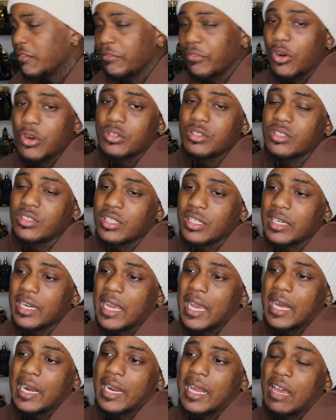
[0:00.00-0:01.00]
versus the
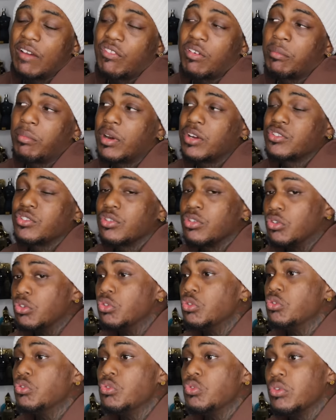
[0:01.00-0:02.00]
guy that have a bunch of
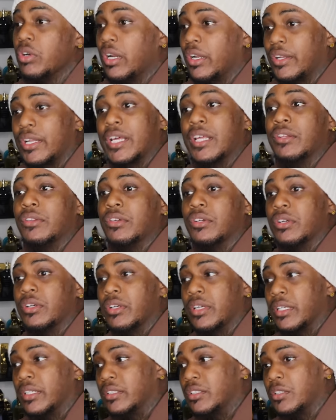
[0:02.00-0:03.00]
oud and
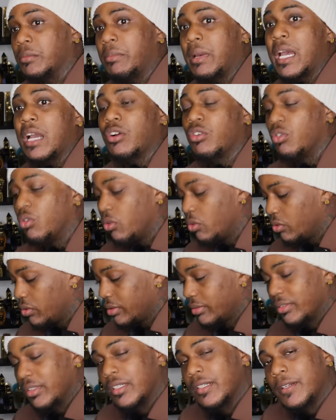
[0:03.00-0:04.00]
leather and tobacco
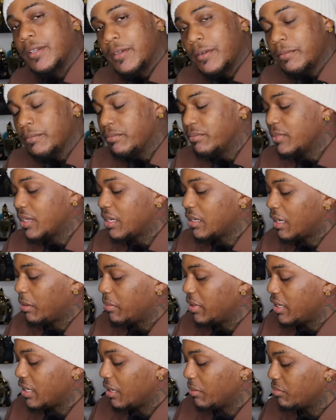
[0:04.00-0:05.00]
on. That, I
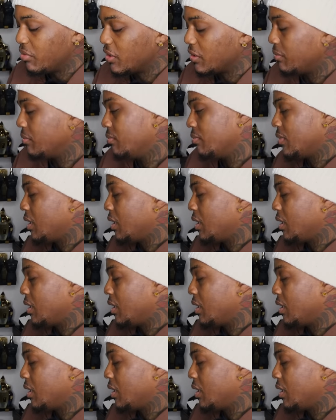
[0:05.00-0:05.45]
mean, I'm just